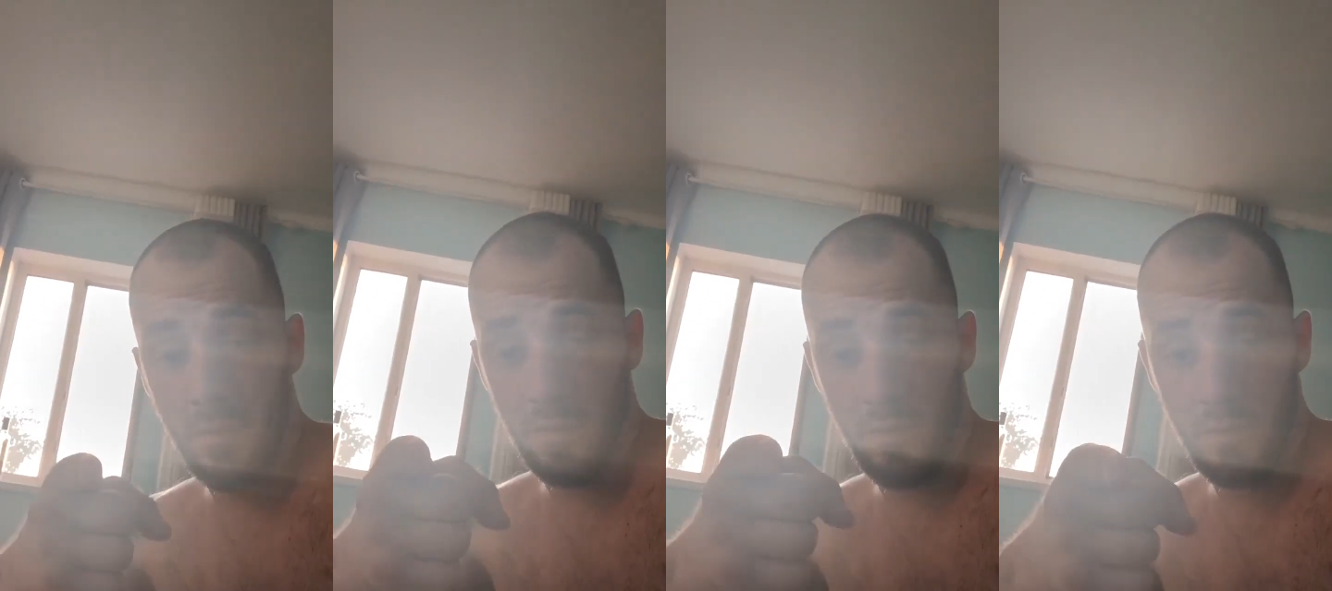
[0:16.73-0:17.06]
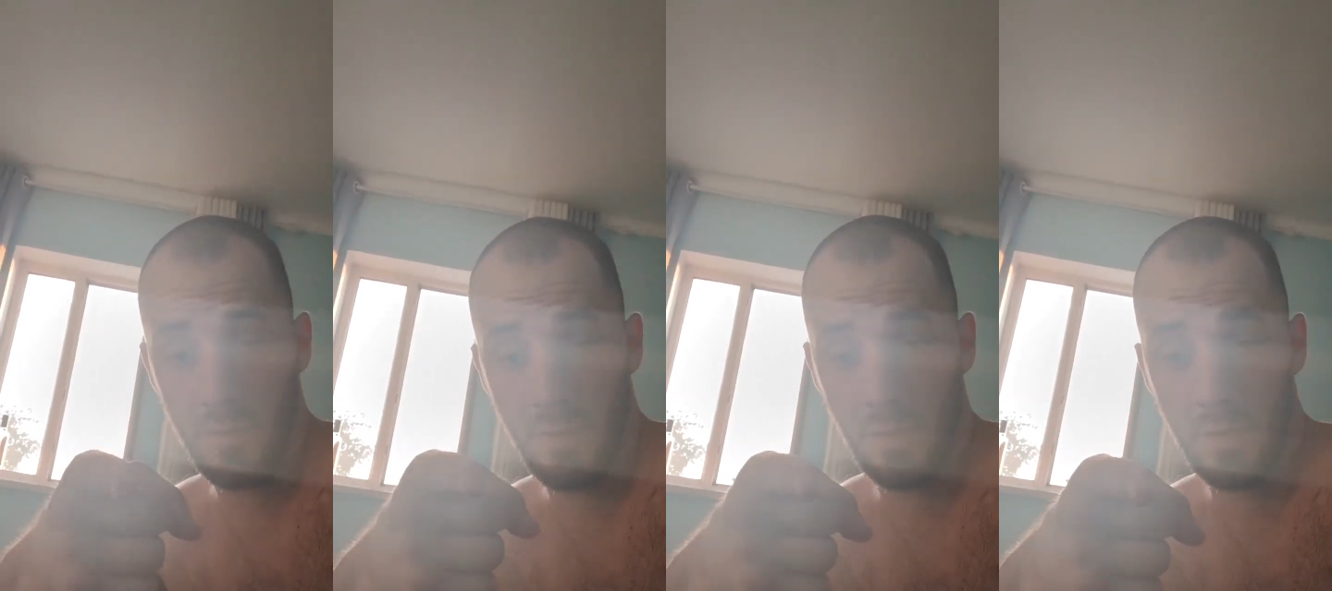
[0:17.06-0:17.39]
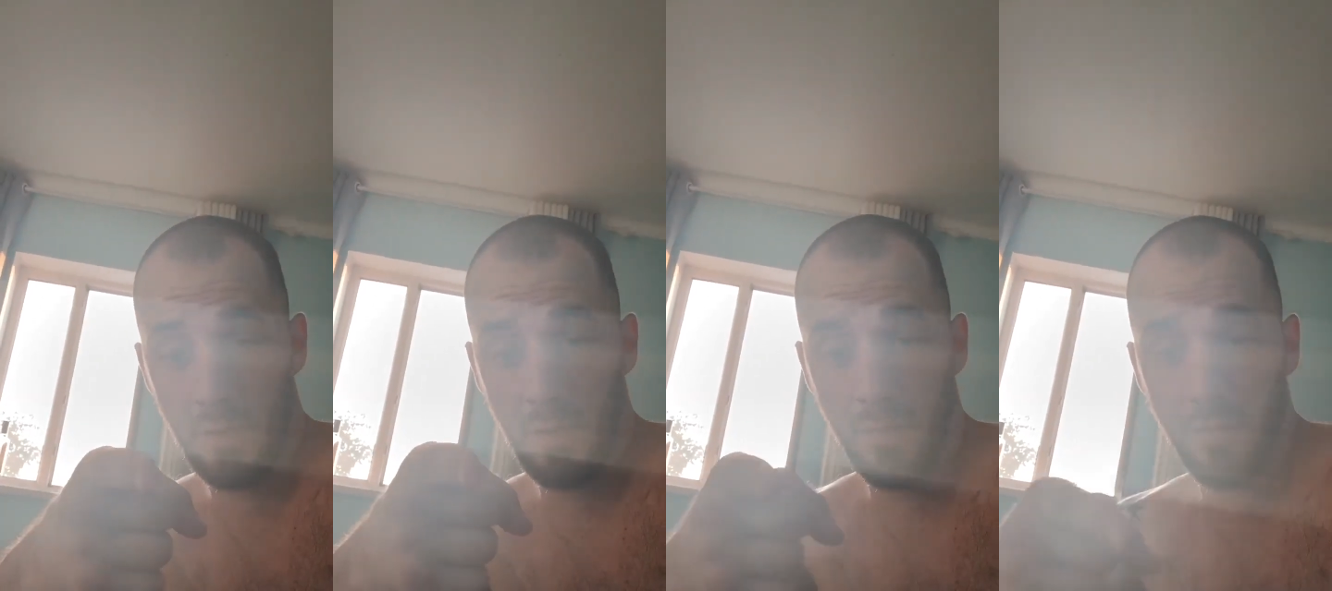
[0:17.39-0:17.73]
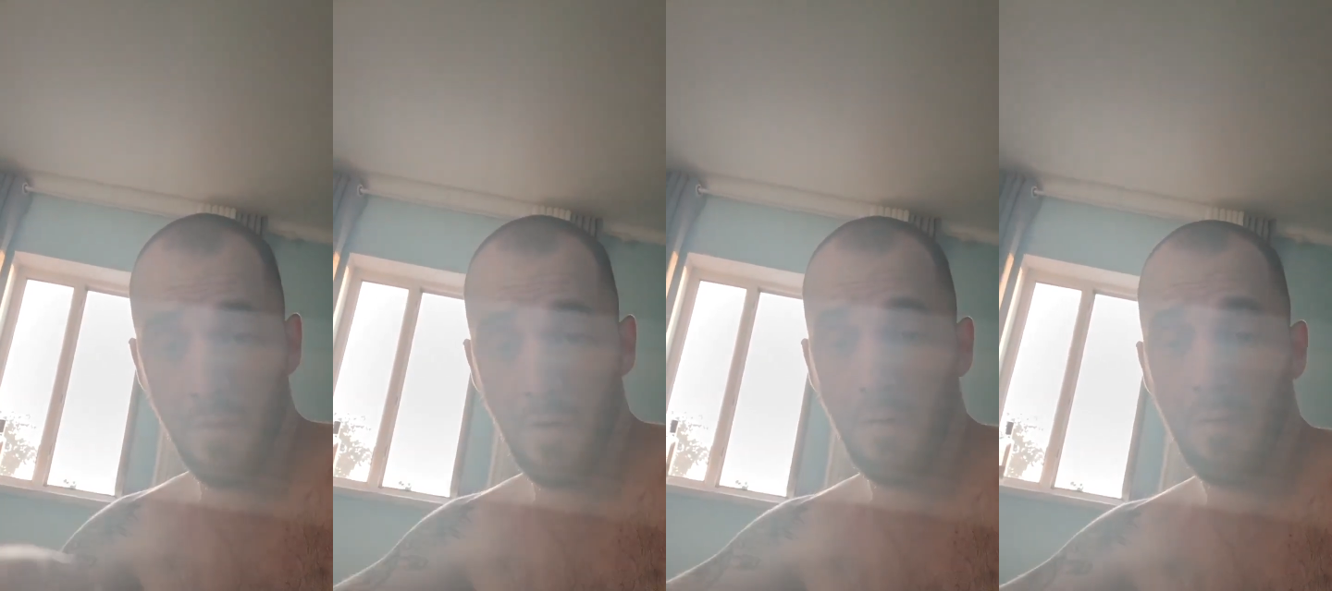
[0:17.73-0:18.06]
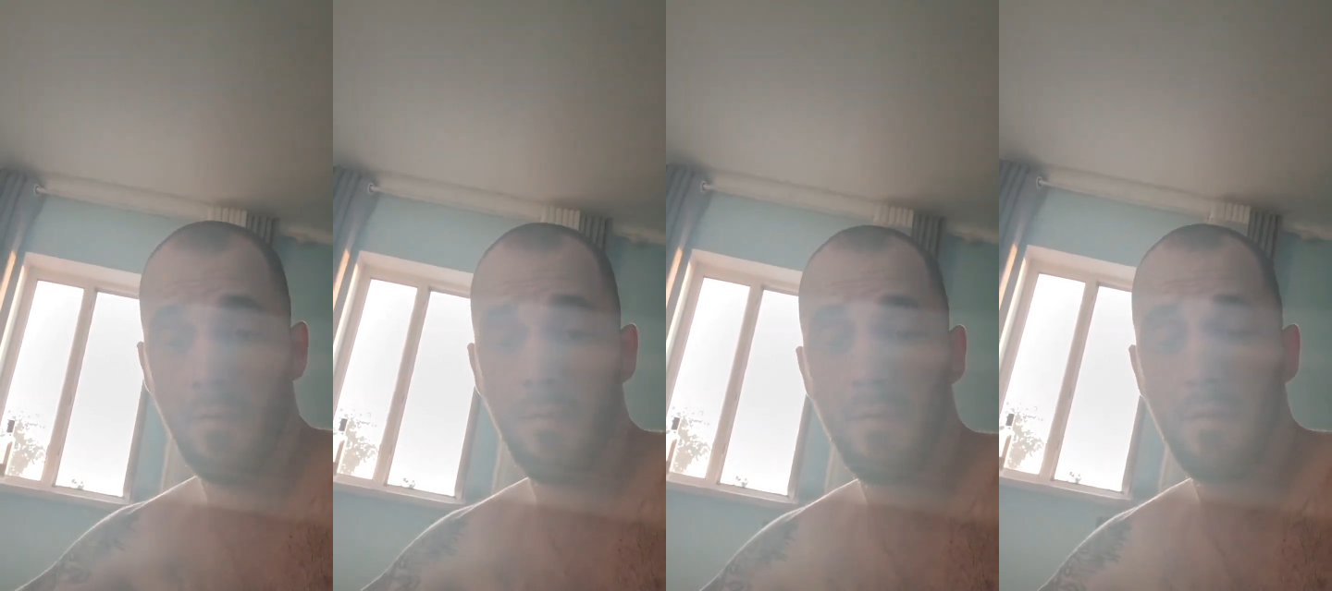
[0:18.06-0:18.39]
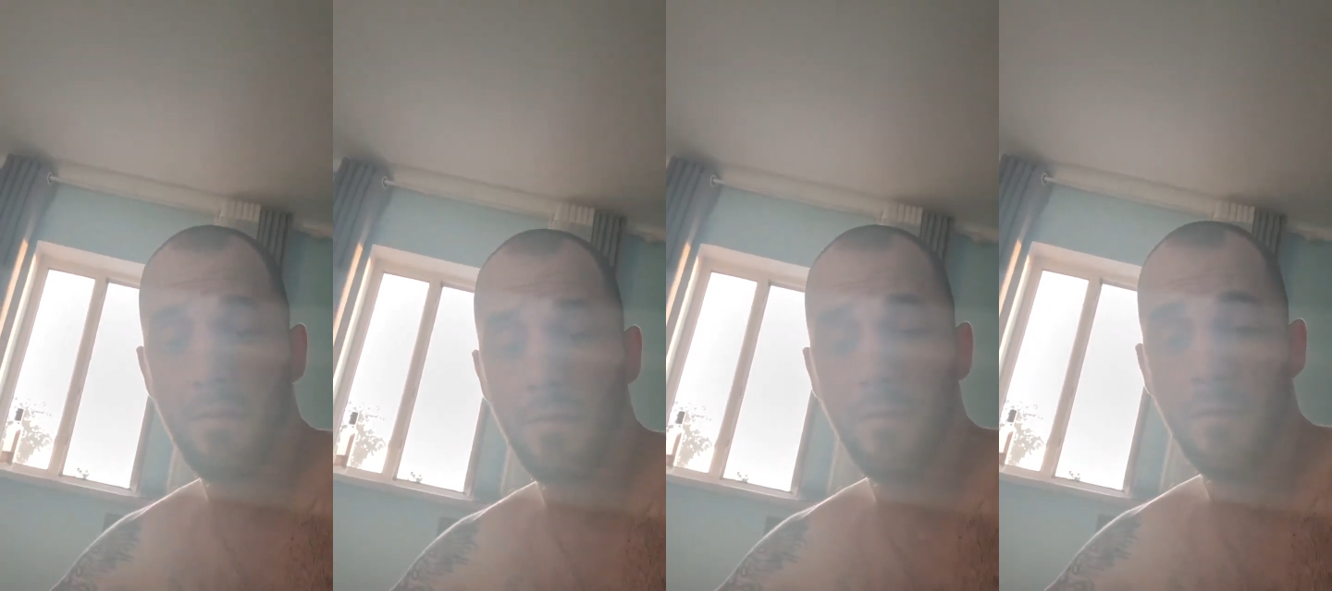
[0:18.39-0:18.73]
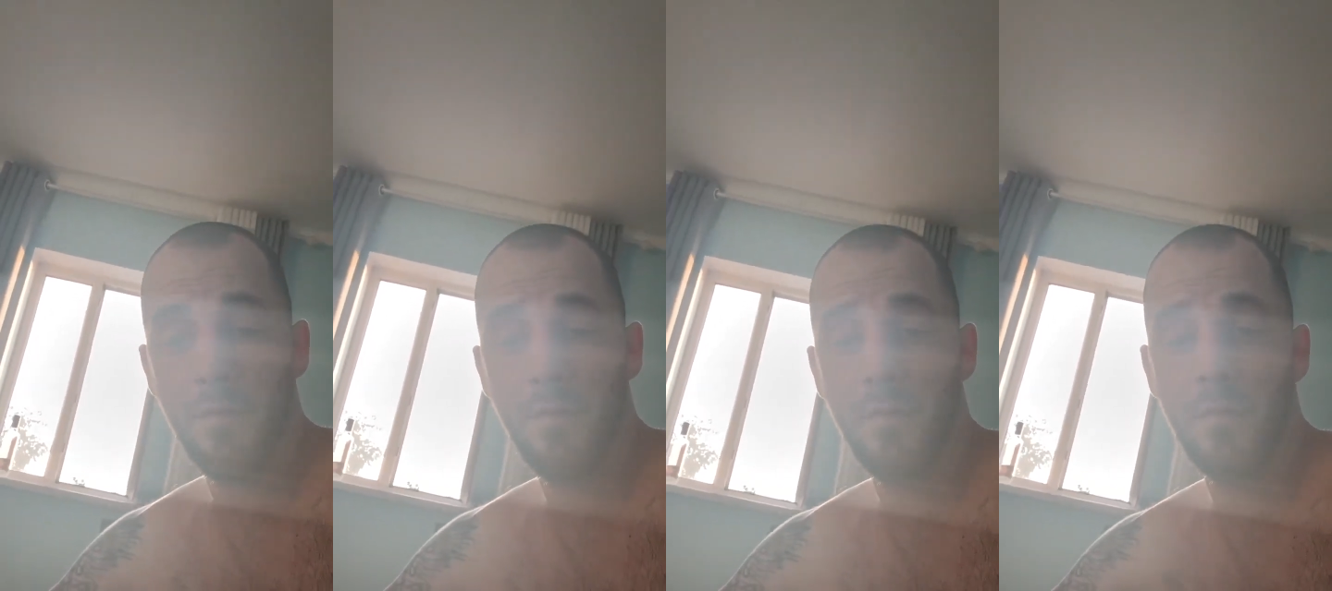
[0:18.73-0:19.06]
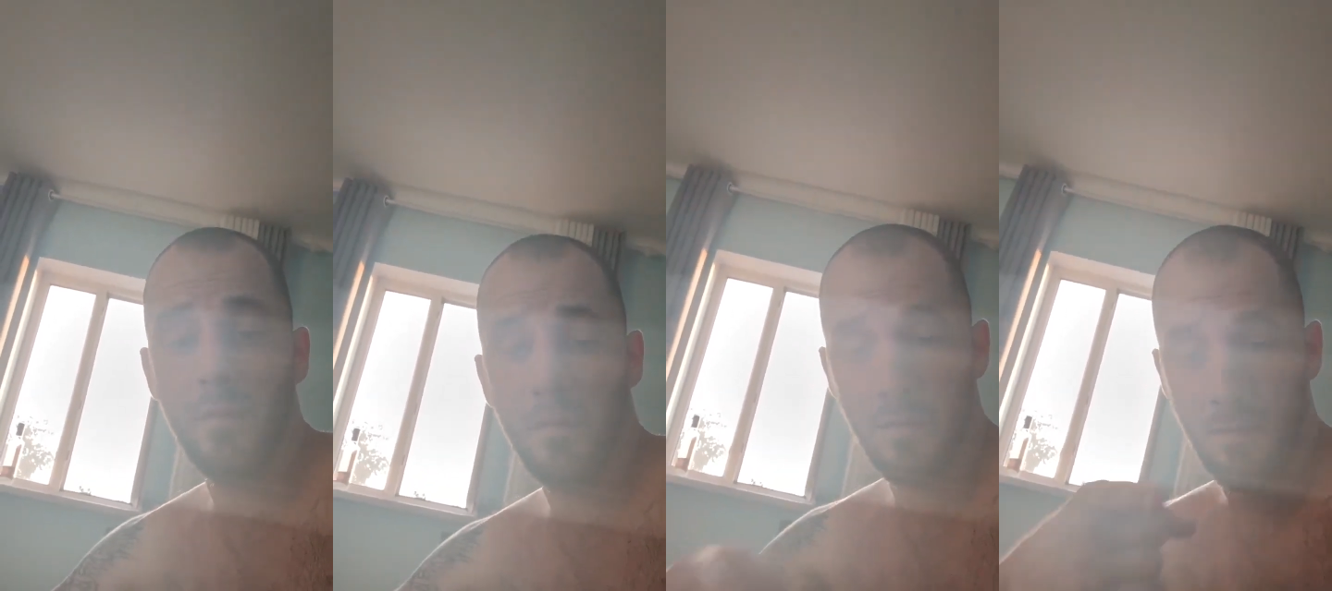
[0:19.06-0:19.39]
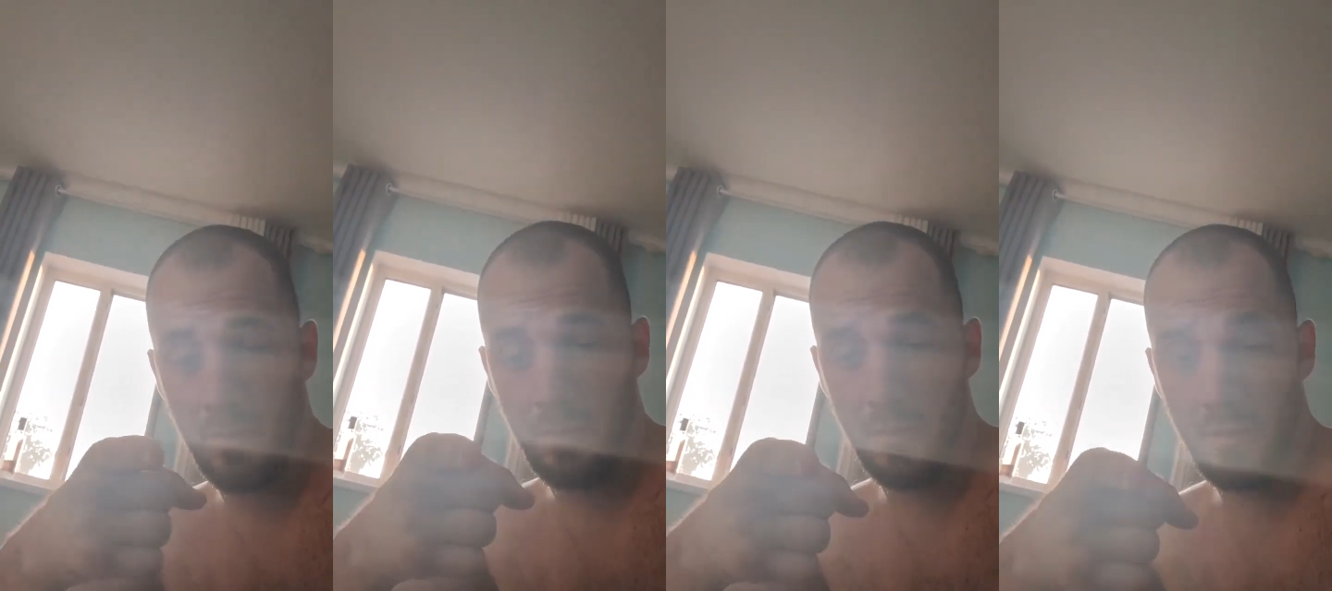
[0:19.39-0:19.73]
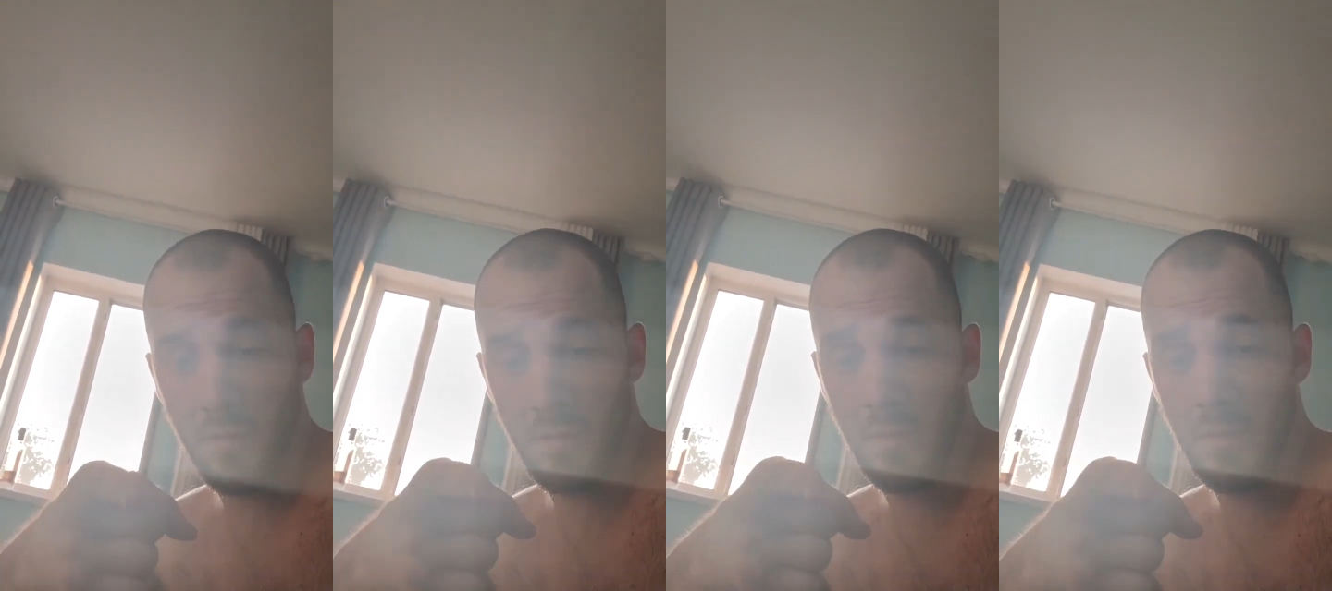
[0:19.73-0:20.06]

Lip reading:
Nobody's mouth can be seen.